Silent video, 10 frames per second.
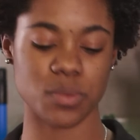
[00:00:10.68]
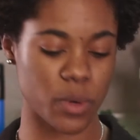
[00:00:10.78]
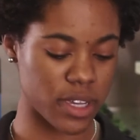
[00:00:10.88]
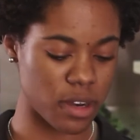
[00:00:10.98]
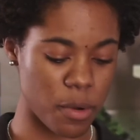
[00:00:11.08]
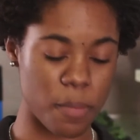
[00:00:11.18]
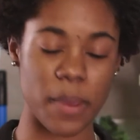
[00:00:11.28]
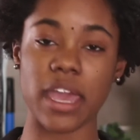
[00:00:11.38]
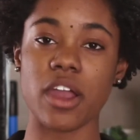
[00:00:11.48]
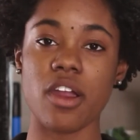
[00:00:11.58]
we're going to
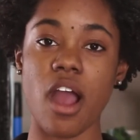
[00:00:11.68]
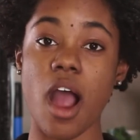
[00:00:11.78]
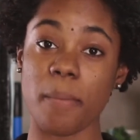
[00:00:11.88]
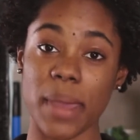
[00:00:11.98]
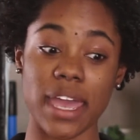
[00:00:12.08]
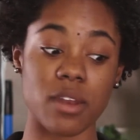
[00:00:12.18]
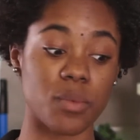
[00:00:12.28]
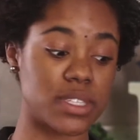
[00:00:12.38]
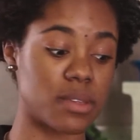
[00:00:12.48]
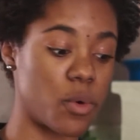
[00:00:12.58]
prepare our pan
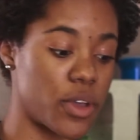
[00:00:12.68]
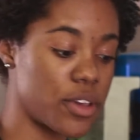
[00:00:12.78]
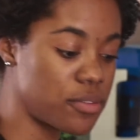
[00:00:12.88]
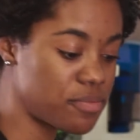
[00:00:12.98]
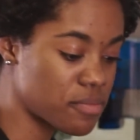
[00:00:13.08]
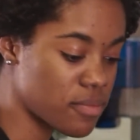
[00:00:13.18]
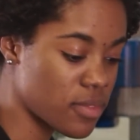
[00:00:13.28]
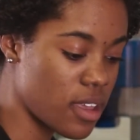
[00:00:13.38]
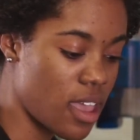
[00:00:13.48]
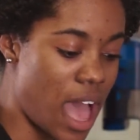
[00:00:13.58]
with some oil.
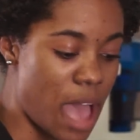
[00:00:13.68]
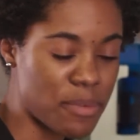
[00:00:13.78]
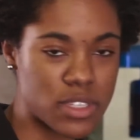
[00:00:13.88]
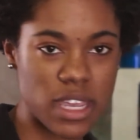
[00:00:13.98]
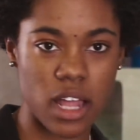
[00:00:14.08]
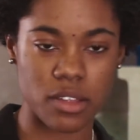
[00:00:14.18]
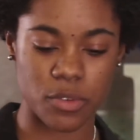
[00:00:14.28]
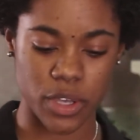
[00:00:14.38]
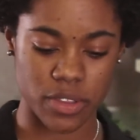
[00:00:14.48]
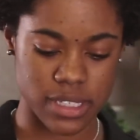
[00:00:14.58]
I'm using olive
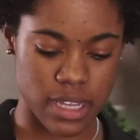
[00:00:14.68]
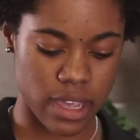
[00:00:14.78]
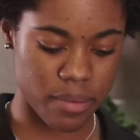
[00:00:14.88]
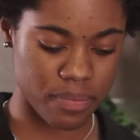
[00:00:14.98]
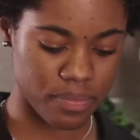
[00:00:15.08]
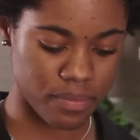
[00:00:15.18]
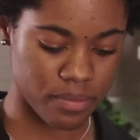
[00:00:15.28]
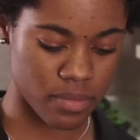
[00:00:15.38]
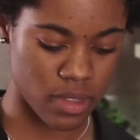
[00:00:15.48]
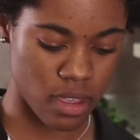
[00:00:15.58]
oil this time.
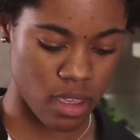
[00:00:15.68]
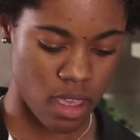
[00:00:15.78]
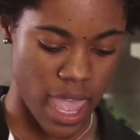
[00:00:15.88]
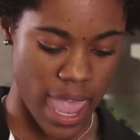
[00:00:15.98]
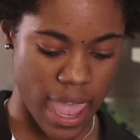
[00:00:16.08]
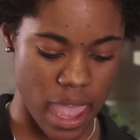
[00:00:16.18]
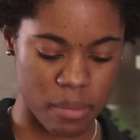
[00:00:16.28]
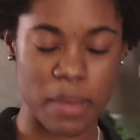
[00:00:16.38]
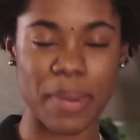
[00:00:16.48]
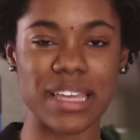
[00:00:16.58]
And
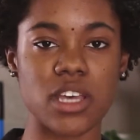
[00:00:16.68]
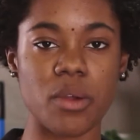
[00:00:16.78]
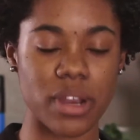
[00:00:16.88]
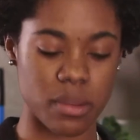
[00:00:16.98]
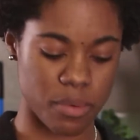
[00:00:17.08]
my pan's already